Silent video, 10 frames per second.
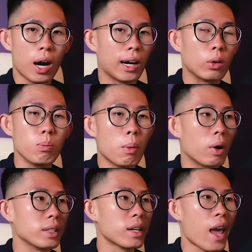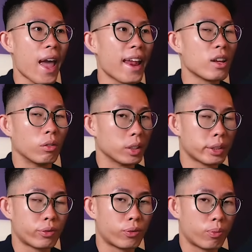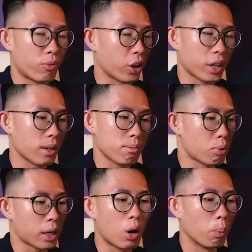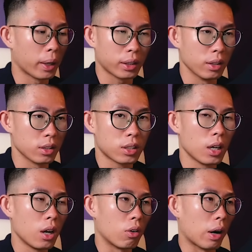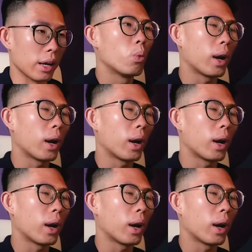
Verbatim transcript: I don't memorize any of these freaking breakout patterns, right?